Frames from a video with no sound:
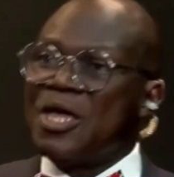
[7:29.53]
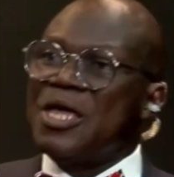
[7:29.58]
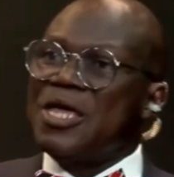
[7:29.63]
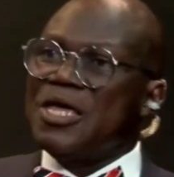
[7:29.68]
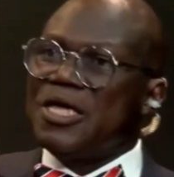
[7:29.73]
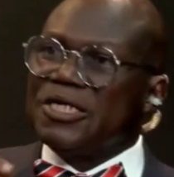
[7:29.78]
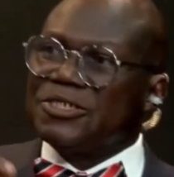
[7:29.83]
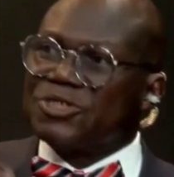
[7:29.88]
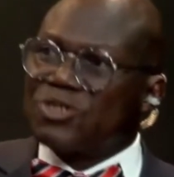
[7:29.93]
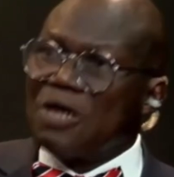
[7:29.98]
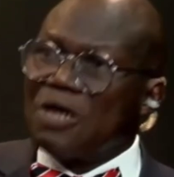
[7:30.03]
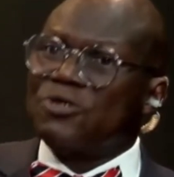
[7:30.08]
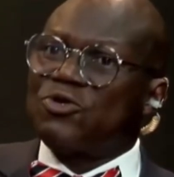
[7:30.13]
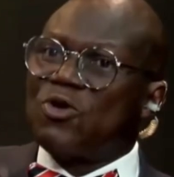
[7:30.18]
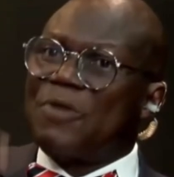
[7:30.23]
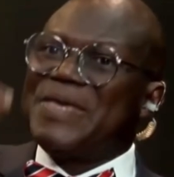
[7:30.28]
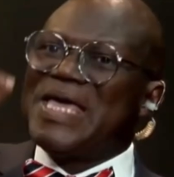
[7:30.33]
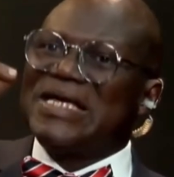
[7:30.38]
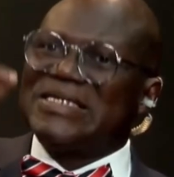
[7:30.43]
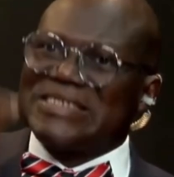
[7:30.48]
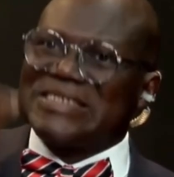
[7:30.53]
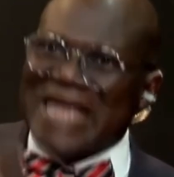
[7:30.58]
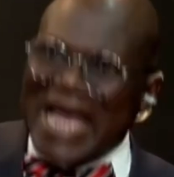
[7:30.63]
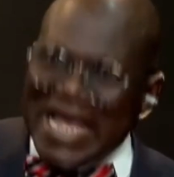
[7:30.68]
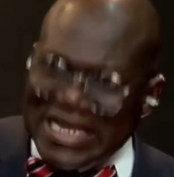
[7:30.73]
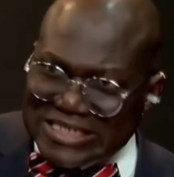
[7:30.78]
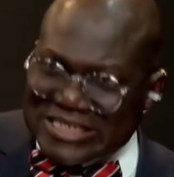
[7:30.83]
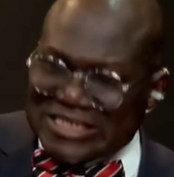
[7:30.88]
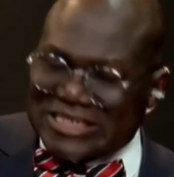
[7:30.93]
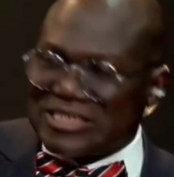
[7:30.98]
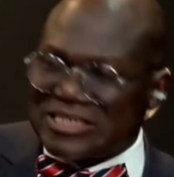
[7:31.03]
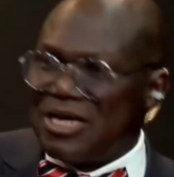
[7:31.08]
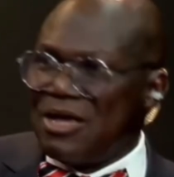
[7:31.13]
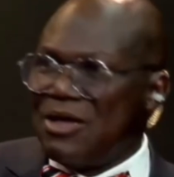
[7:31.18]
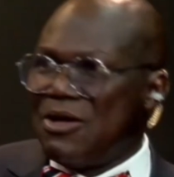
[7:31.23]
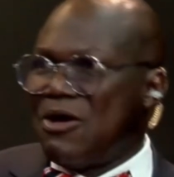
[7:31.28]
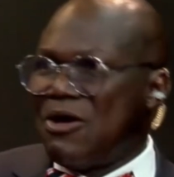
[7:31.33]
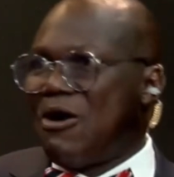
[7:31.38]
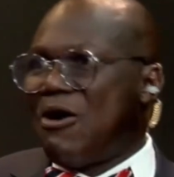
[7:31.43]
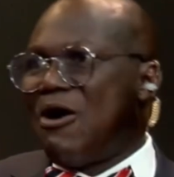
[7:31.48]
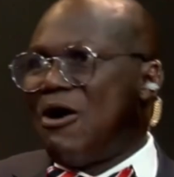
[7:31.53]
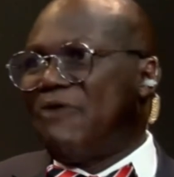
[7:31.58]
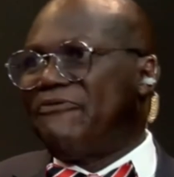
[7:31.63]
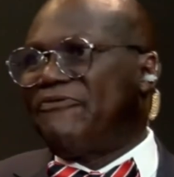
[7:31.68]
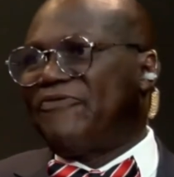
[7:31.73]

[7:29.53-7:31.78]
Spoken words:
is going to be a test of